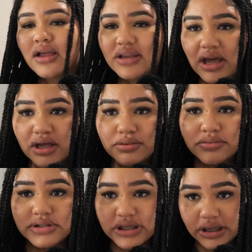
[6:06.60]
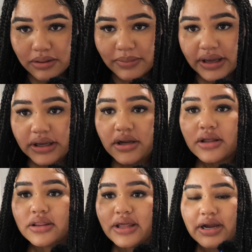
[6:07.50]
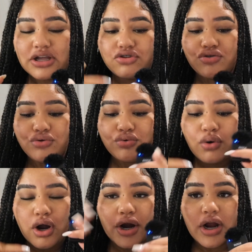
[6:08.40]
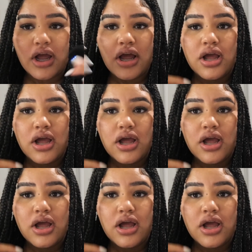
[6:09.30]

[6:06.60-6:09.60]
Now, take in mind that as you are